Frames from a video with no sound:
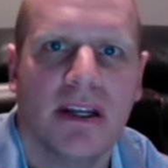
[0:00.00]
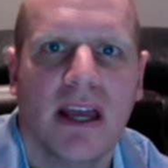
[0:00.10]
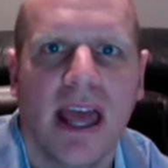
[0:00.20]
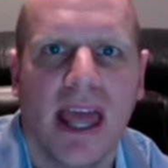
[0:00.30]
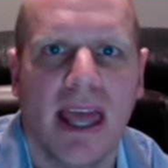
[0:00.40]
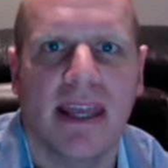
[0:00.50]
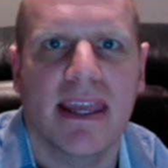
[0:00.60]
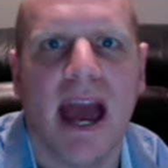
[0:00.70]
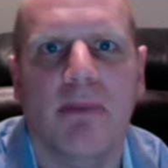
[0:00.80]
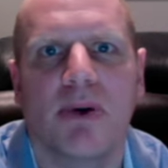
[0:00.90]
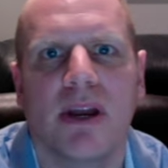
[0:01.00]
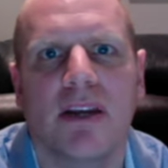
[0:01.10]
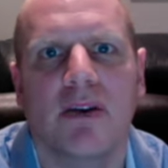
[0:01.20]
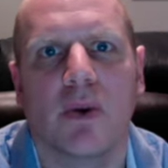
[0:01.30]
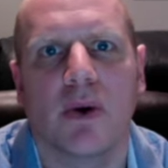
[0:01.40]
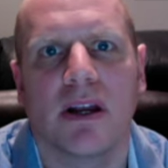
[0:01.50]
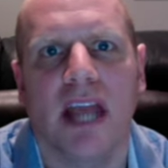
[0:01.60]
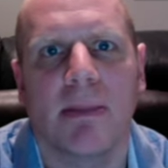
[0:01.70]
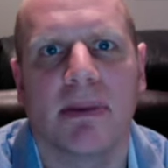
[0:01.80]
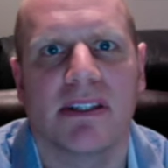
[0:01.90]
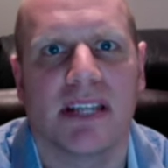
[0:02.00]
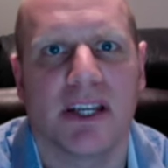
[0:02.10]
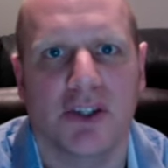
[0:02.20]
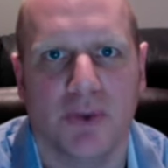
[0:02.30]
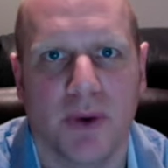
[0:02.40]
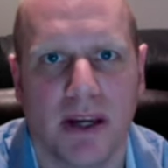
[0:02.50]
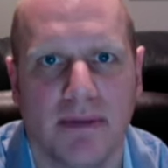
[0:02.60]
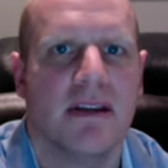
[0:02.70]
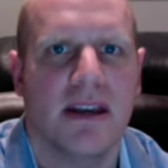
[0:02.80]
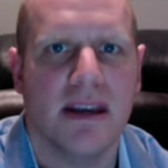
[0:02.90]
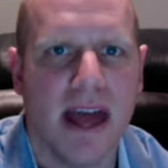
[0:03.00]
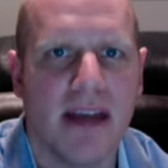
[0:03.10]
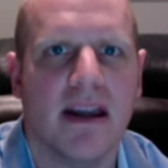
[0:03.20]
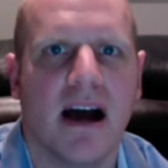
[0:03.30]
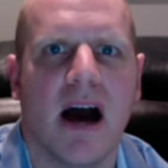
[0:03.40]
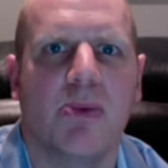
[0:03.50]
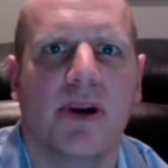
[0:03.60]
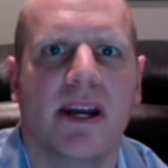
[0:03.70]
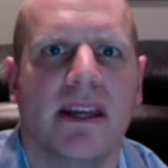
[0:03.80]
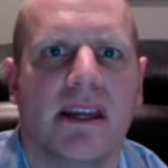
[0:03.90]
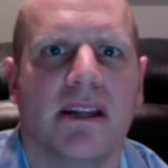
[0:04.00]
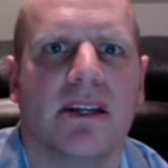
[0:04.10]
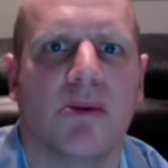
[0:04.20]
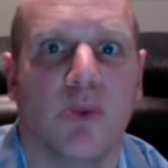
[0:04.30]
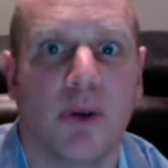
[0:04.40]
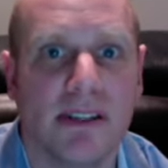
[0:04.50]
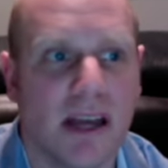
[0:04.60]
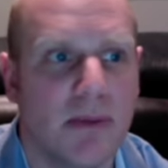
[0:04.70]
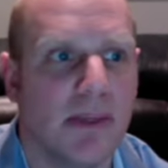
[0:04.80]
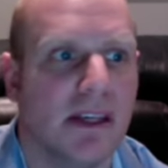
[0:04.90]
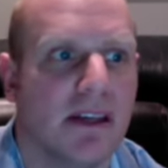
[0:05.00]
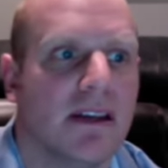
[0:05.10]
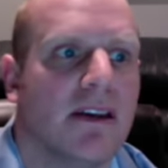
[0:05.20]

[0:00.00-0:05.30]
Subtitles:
and cap rate or capitalization rate. Net operating income, what does that mean?